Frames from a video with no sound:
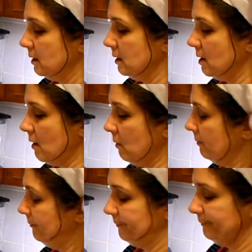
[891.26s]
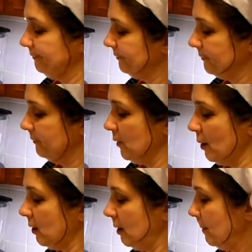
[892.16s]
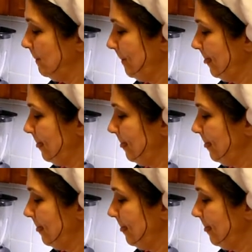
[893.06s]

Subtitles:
you know, no good.